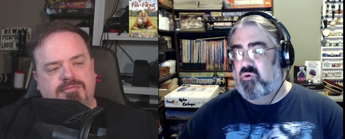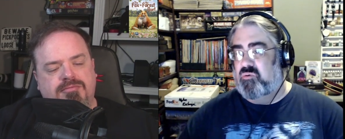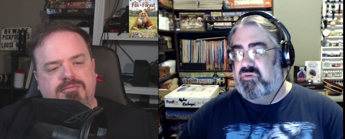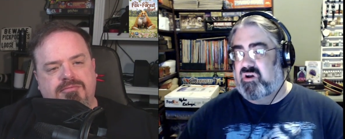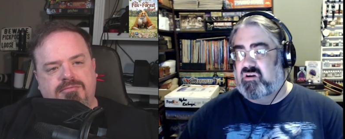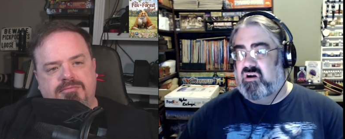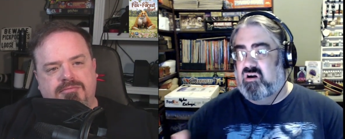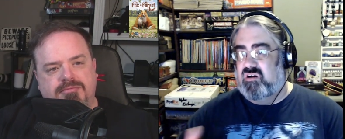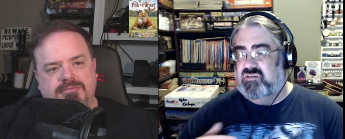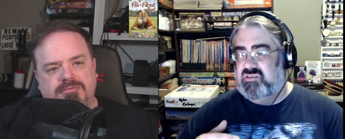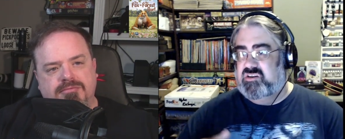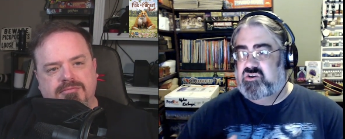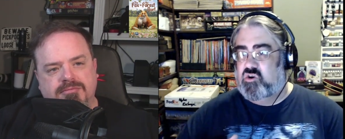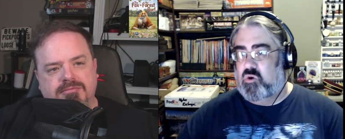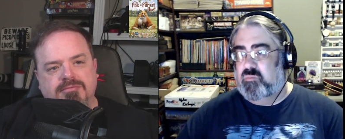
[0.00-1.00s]
Speaker 1: of both our cards
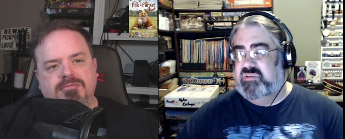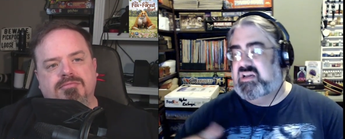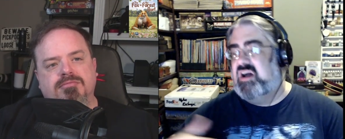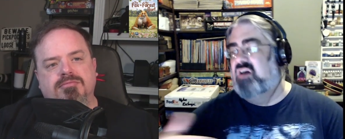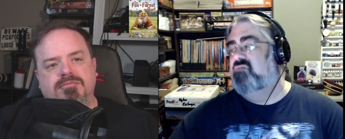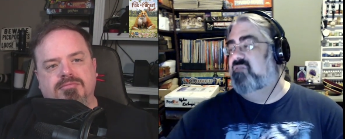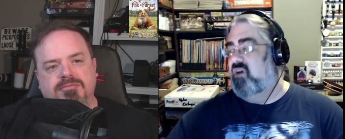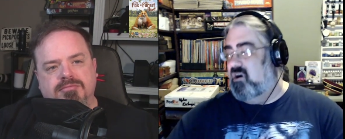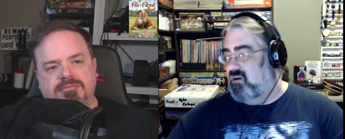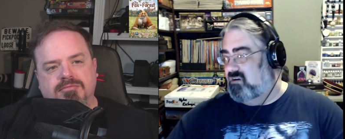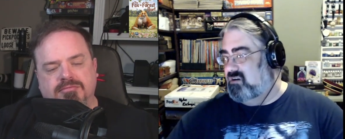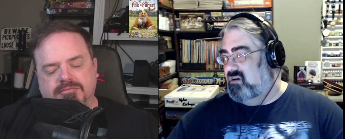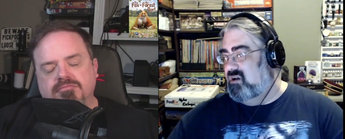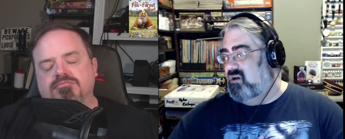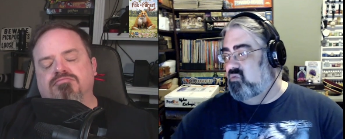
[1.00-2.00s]
that determines how far.
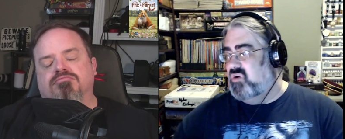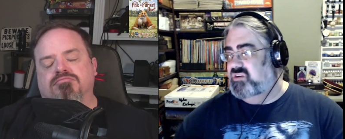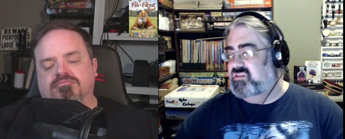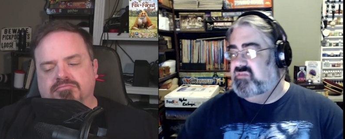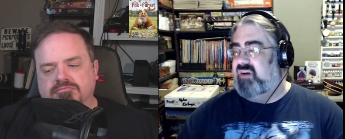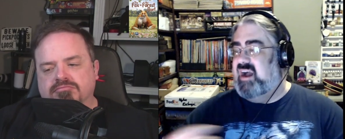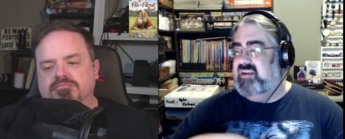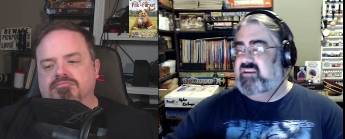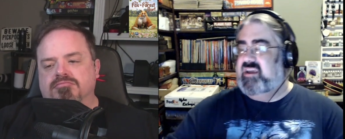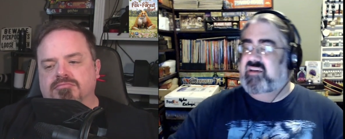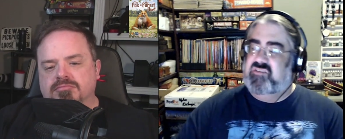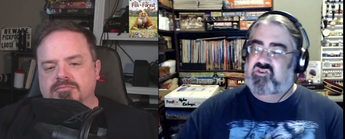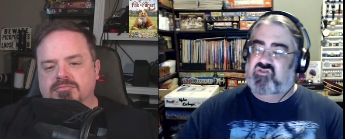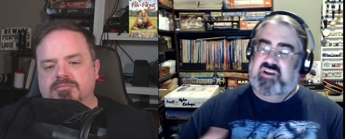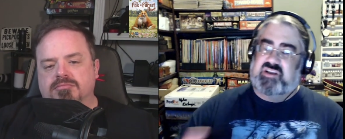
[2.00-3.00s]
Whereas if I
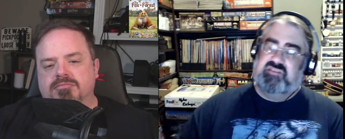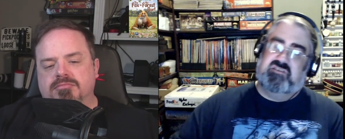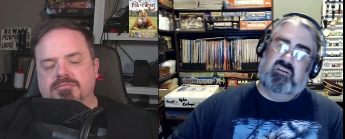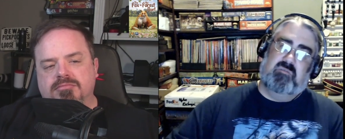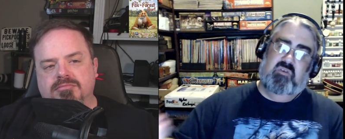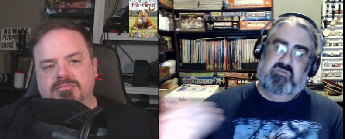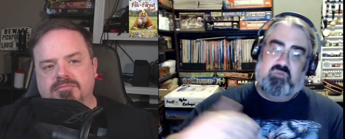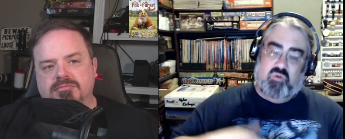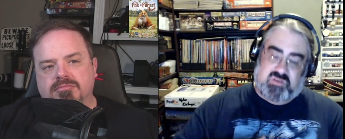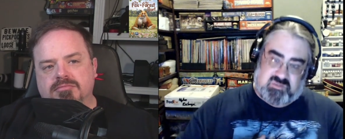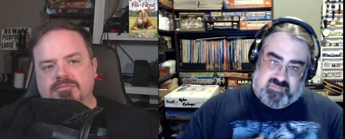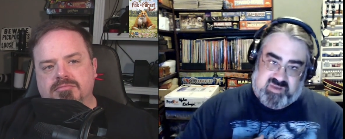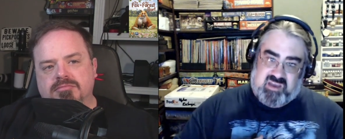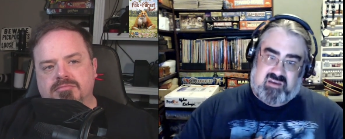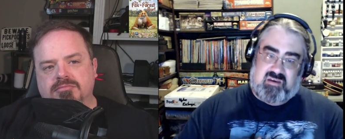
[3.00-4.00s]
take the trick, it's going to move towards
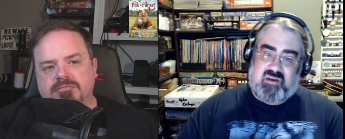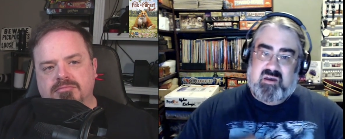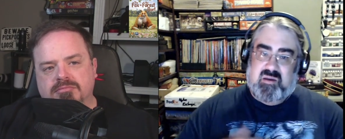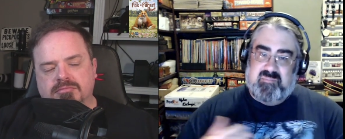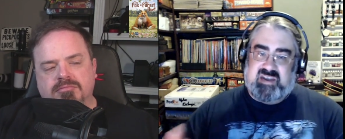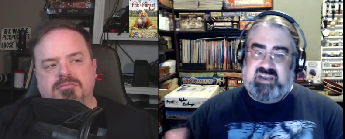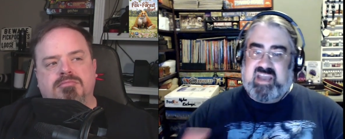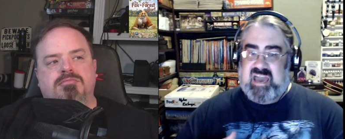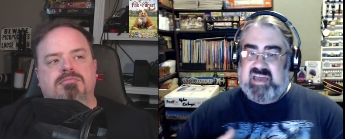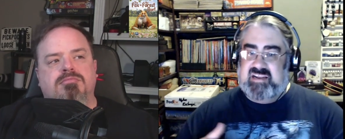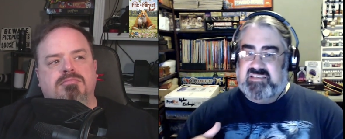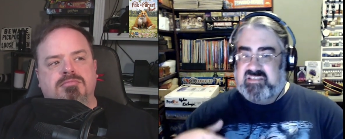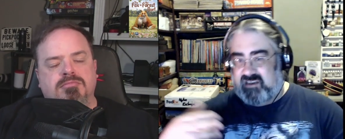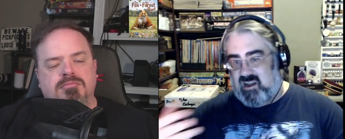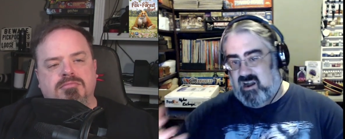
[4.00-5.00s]
me. But again,
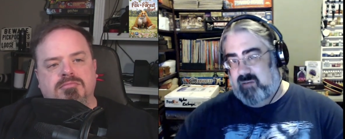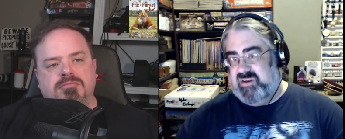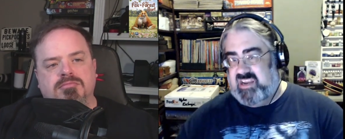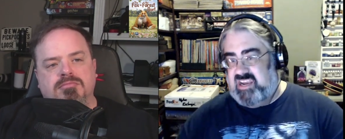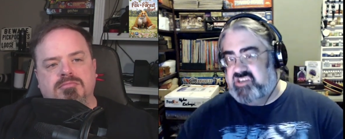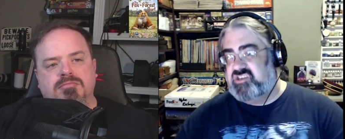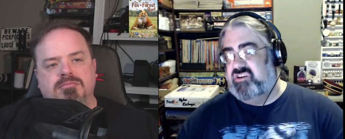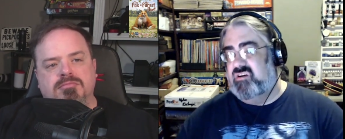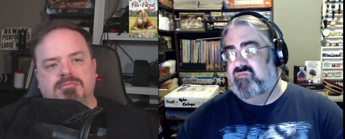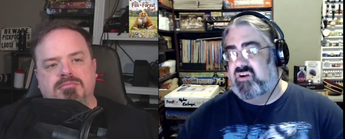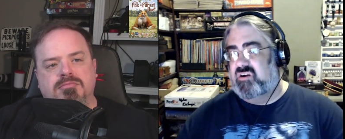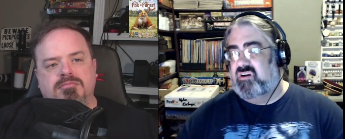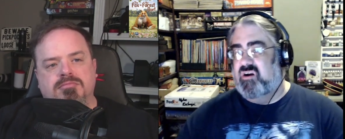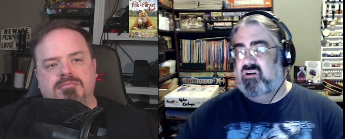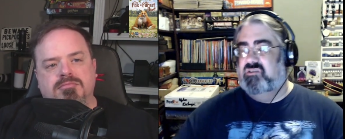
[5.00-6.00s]
it's the combination of
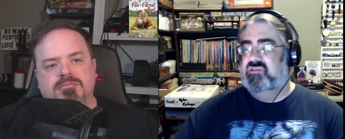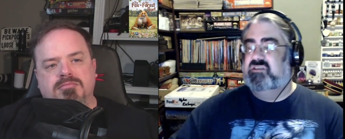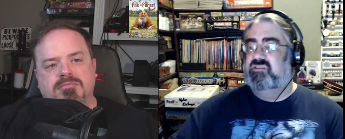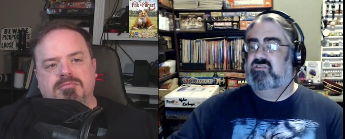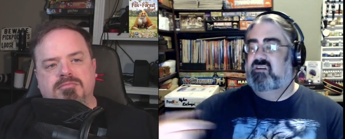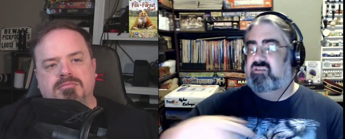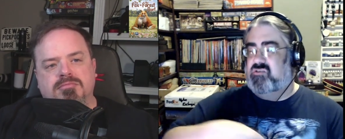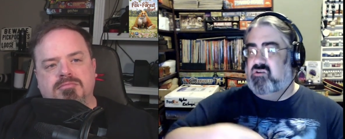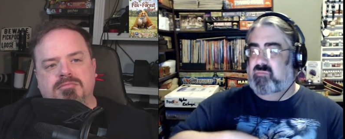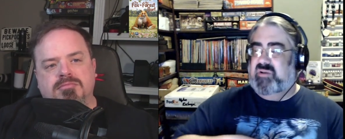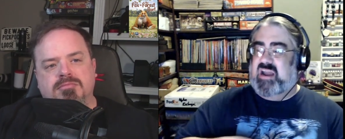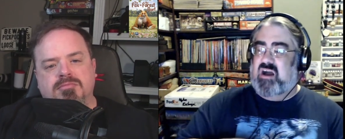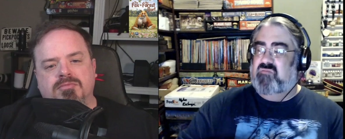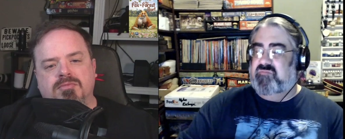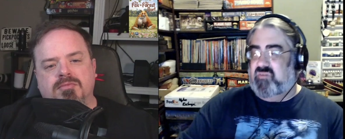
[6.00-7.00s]
our cards that's going to determine
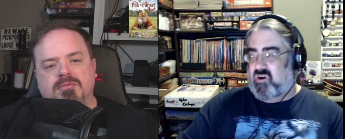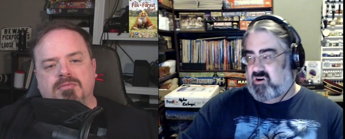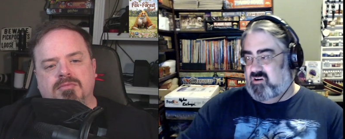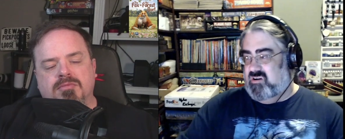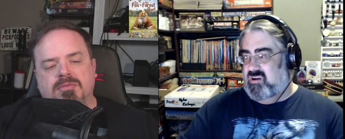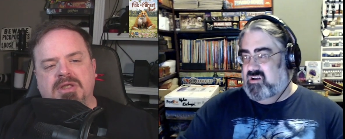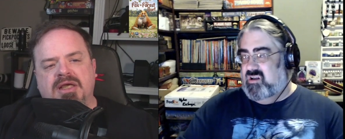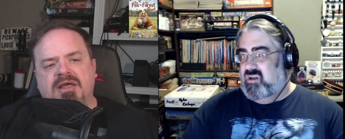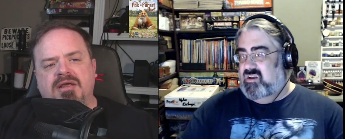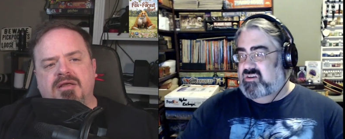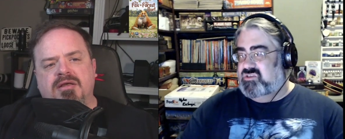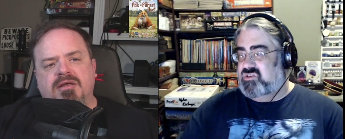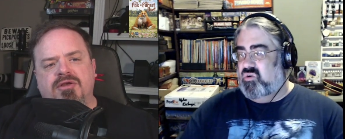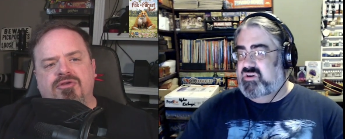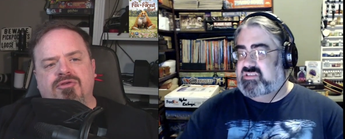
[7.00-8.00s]
how far.
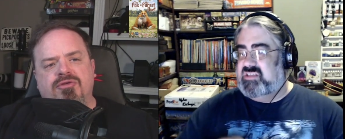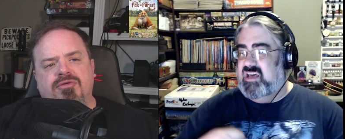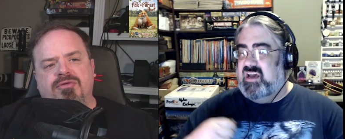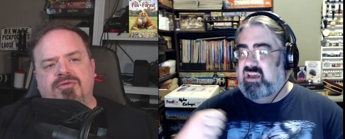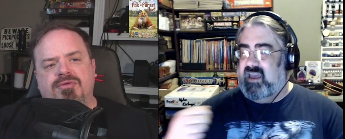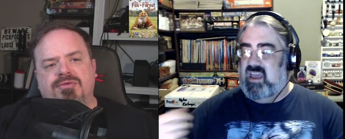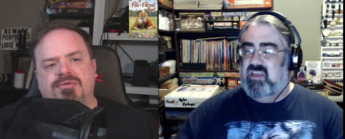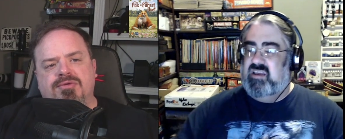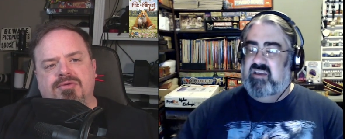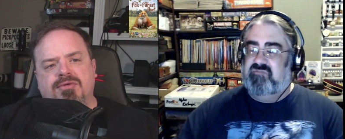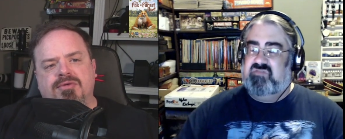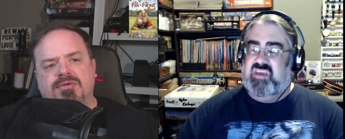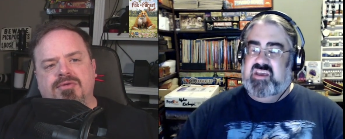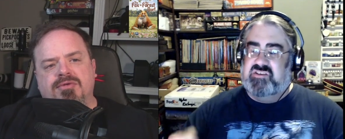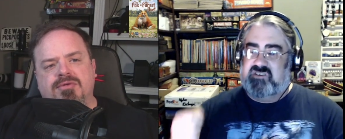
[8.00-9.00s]
So it's the
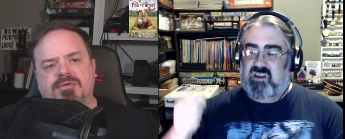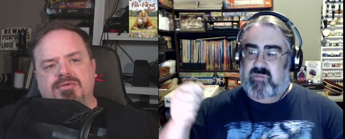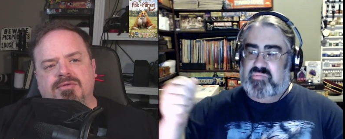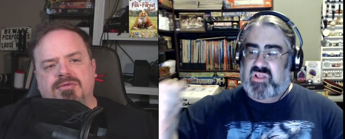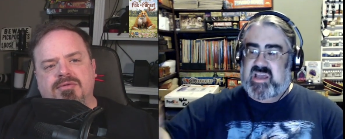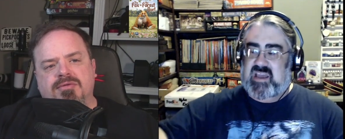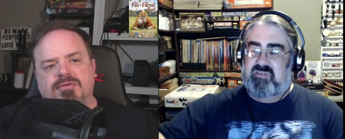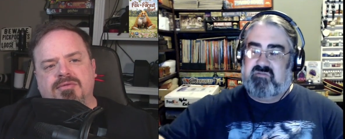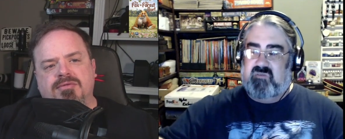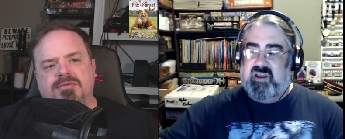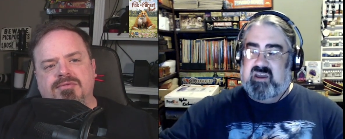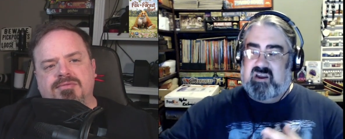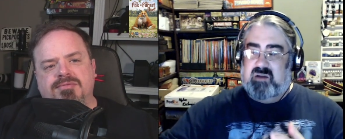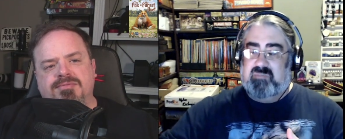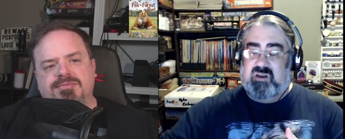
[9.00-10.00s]
if D's going to play a
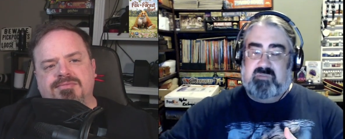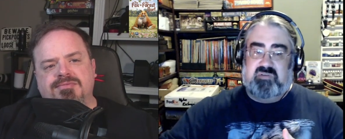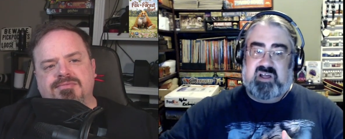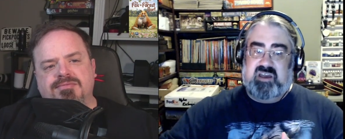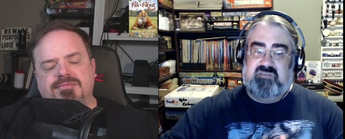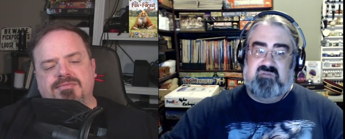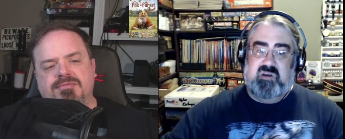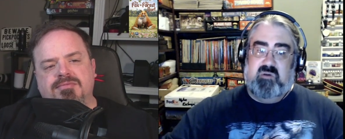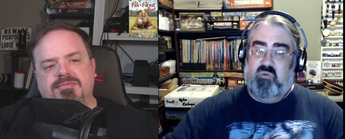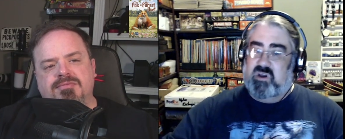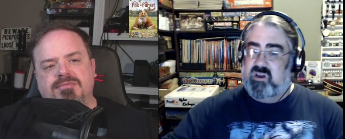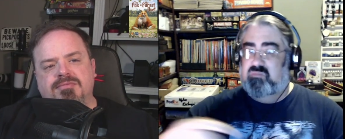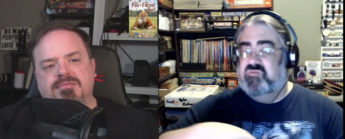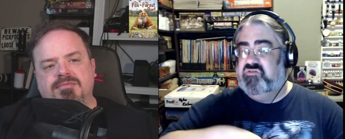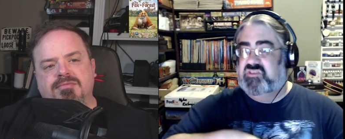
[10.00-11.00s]
three and I'm going to play a three, we're
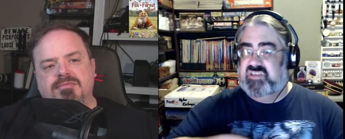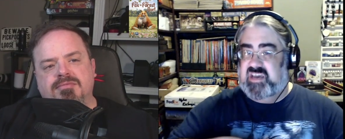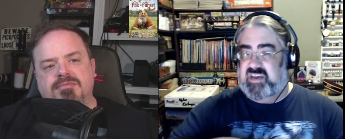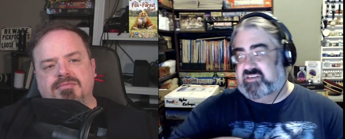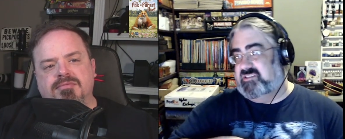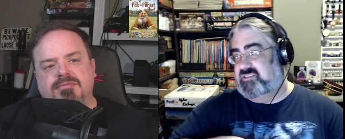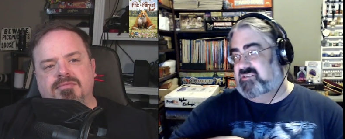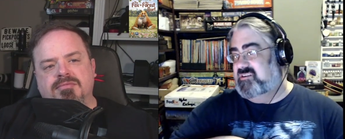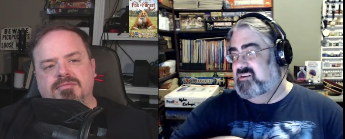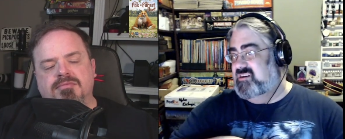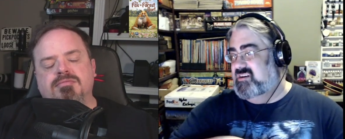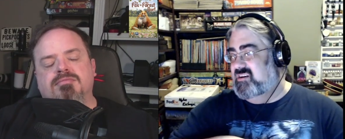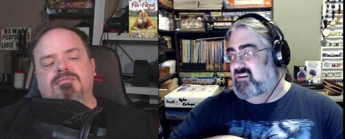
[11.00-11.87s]
going to move six.